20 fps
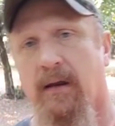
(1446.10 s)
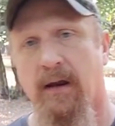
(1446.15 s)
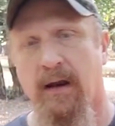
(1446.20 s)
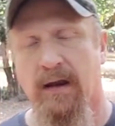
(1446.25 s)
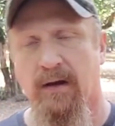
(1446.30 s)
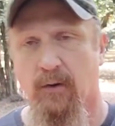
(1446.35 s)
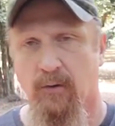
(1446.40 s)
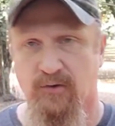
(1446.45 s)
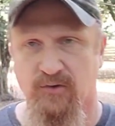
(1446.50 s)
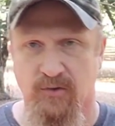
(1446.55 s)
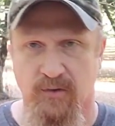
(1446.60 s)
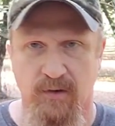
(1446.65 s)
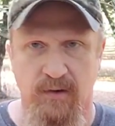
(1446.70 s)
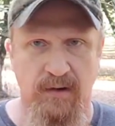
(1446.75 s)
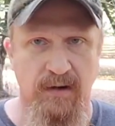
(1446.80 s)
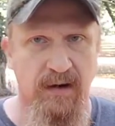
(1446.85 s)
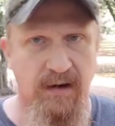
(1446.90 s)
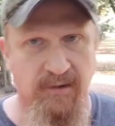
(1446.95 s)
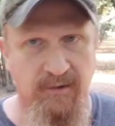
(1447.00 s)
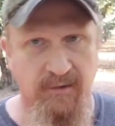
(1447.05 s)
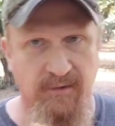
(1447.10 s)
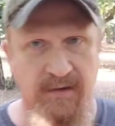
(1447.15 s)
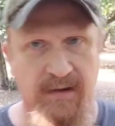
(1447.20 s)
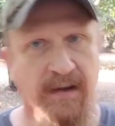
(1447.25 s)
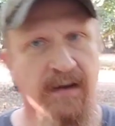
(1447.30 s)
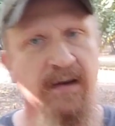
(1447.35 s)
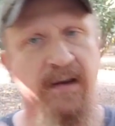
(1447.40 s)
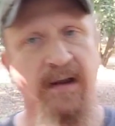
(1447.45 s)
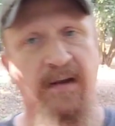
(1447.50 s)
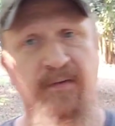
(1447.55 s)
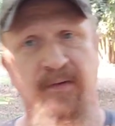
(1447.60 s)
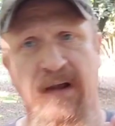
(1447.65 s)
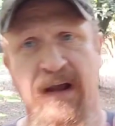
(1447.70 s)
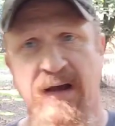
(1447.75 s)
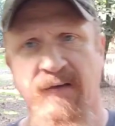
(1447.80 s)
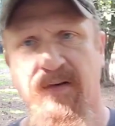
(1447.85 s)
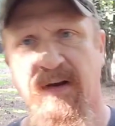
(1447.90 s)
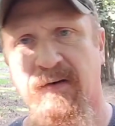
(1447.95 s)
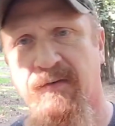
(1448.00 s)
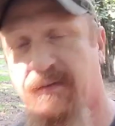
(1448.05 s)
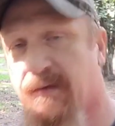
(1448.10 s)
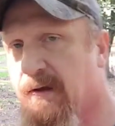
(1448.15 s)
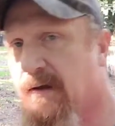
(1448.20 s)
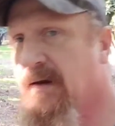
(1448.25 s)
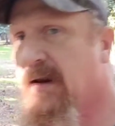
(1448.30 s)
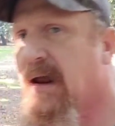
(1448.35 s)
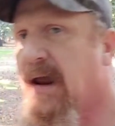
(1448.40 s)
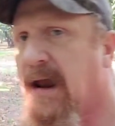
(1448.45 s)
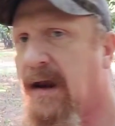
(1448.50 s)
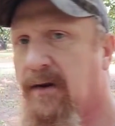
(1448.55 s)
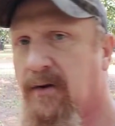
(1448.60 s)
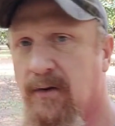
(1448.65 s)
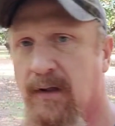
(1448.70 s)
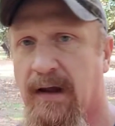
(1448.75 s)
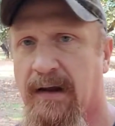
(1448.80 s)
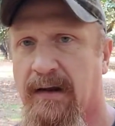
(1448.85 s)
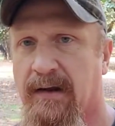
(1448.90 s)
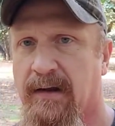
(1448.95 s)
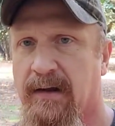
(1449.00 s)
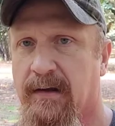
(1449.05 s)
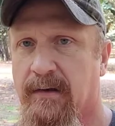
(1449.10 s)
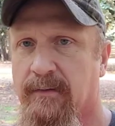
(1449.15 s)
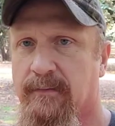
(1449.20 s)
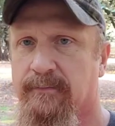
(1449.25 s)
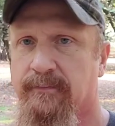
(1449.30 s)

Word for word: and Otra in your den. If you have Alfin and you like it,